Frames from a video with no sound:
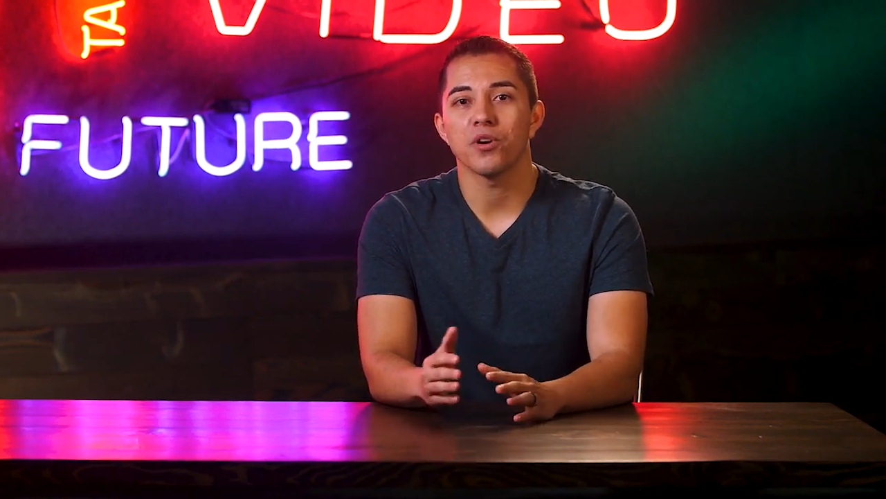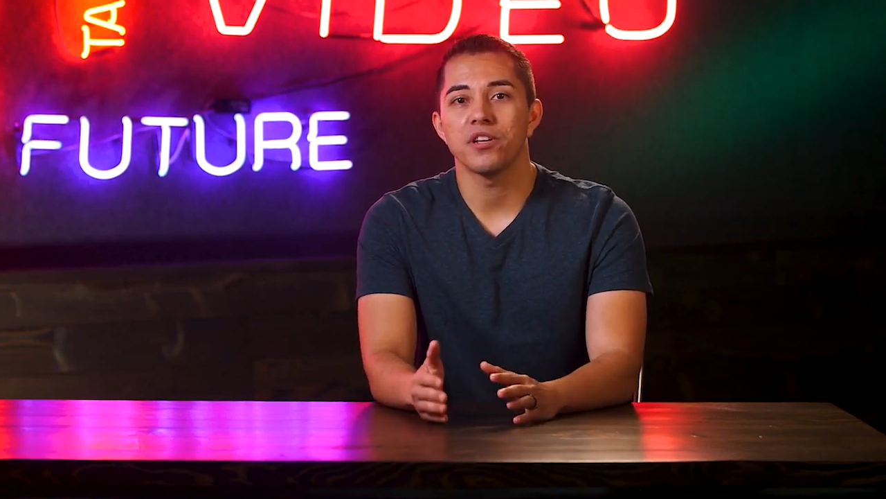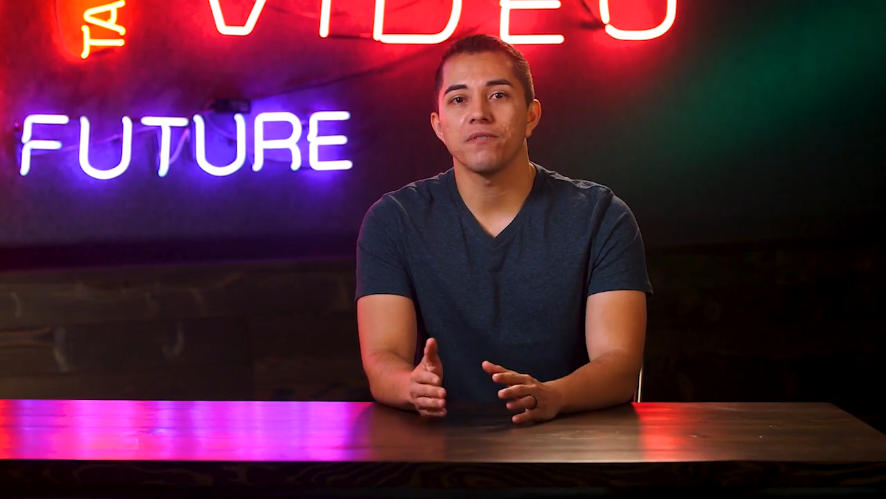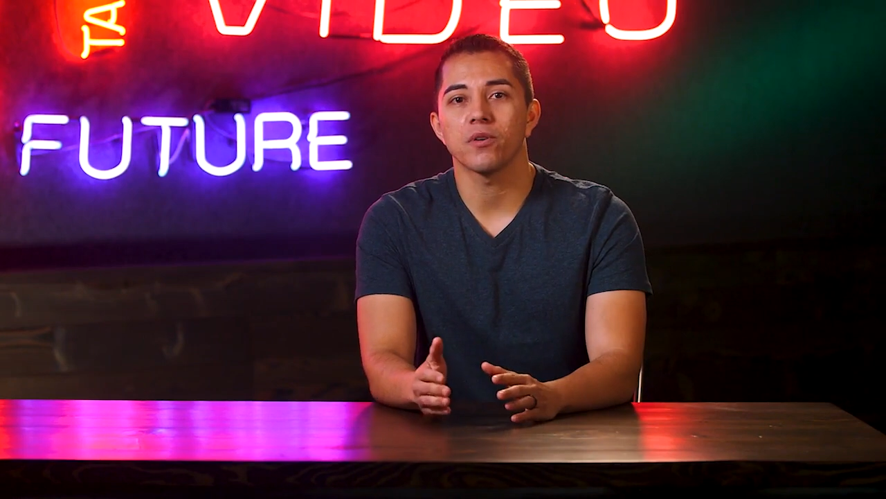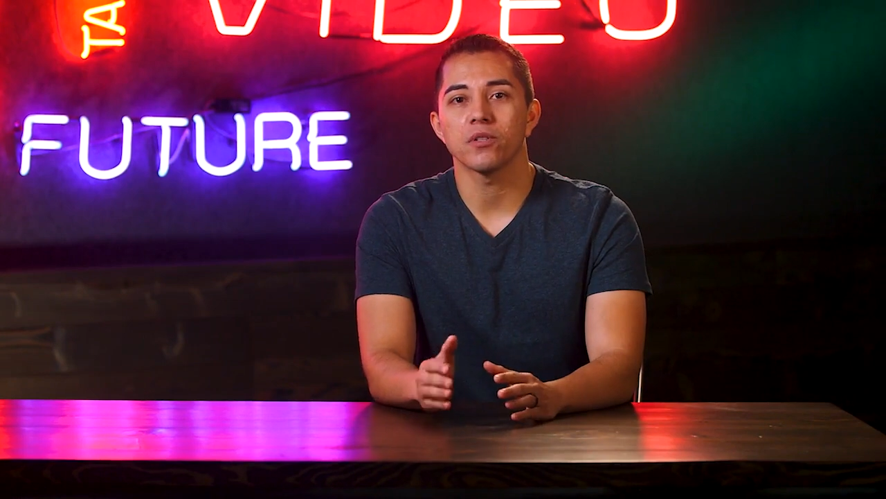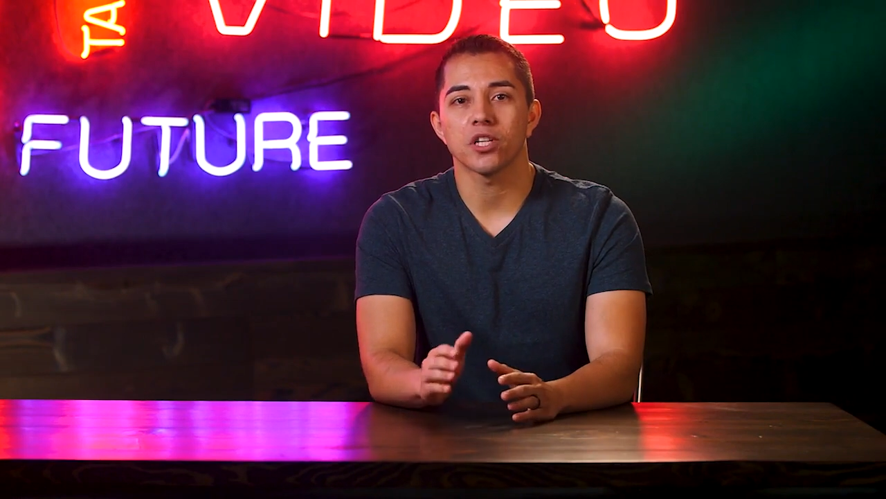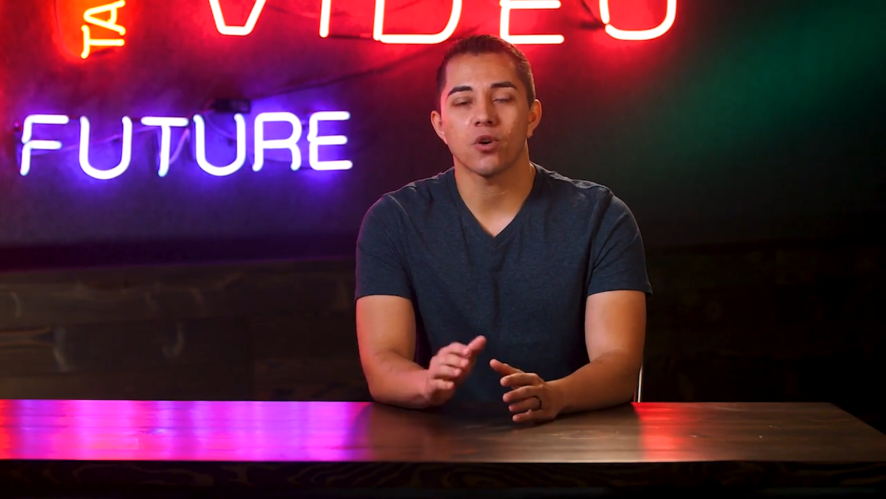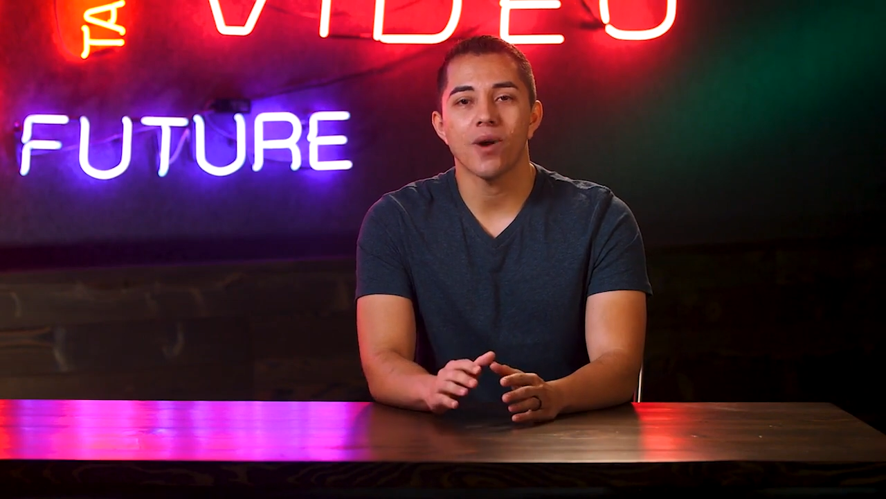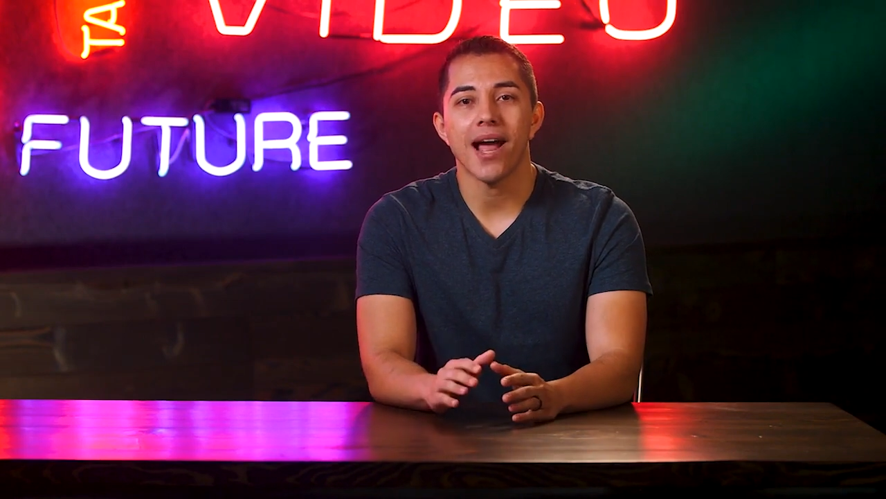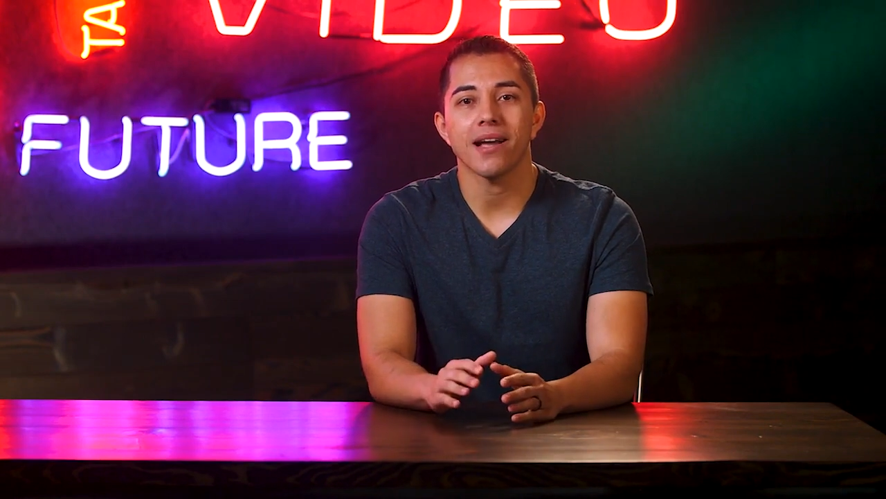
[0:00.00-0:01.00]
difficult to
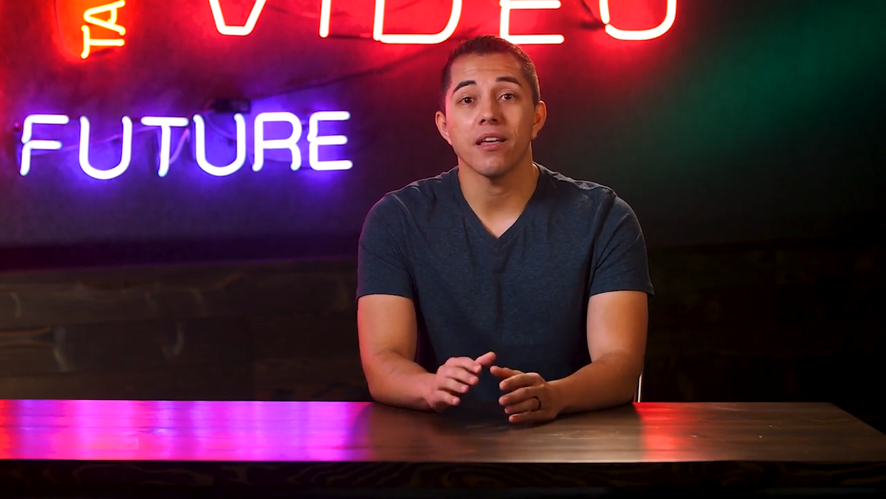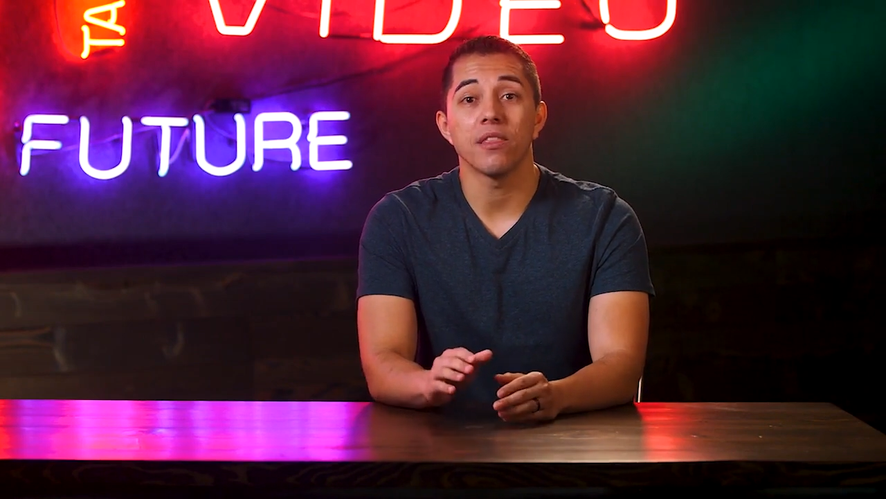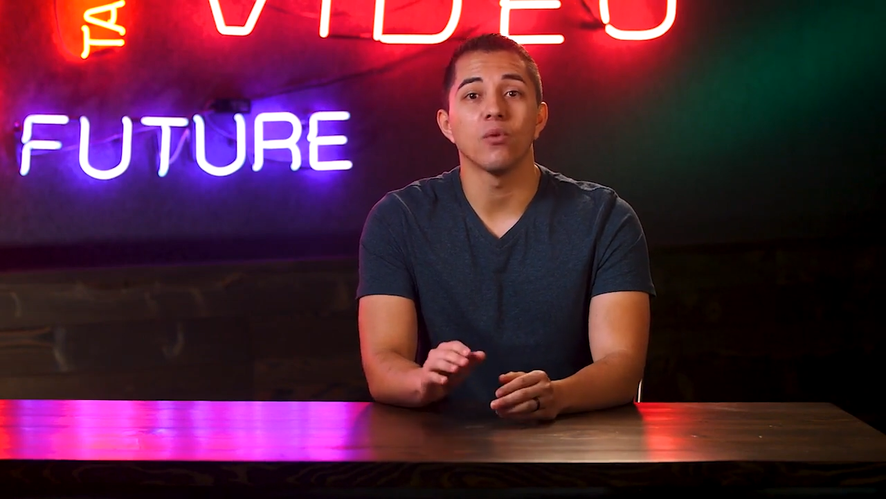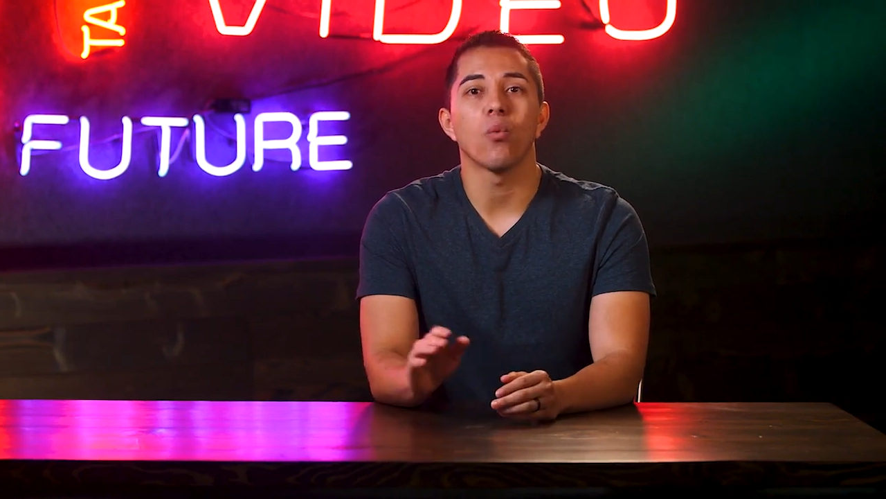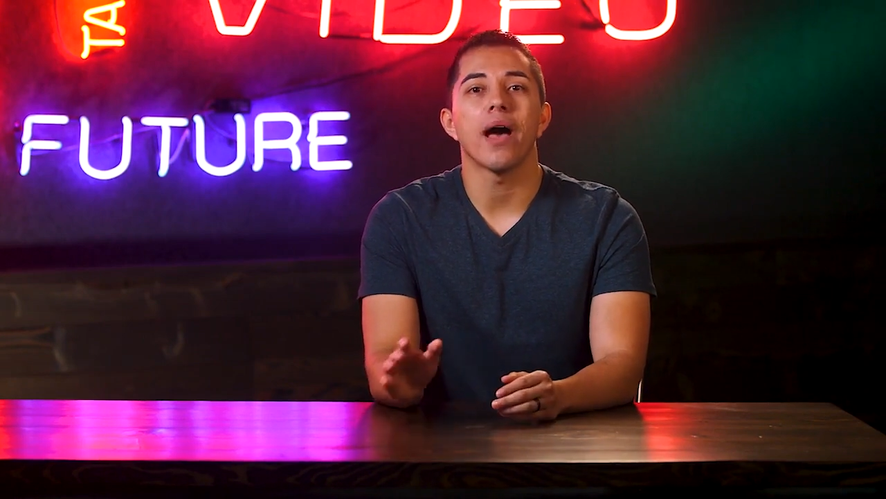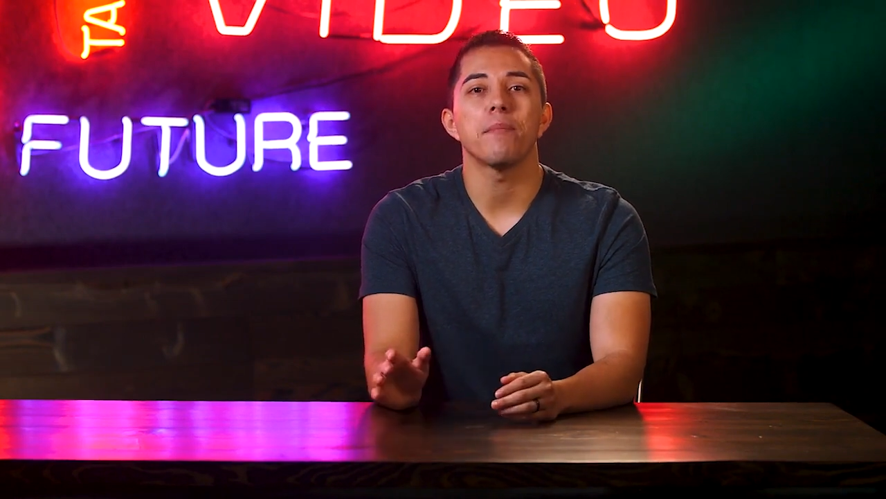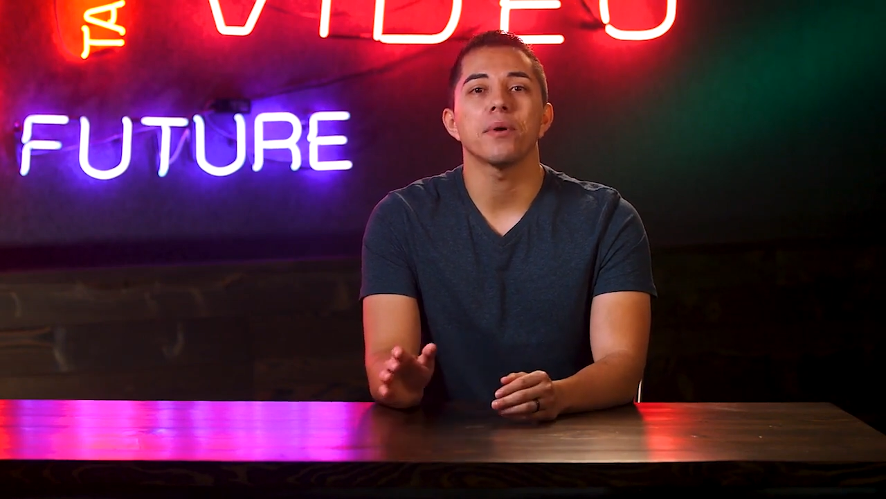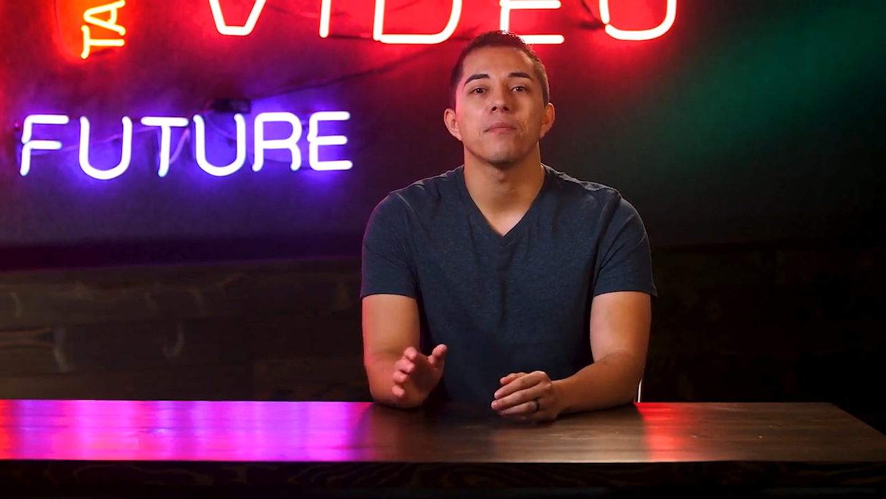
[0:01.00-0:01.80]
crack than WEP.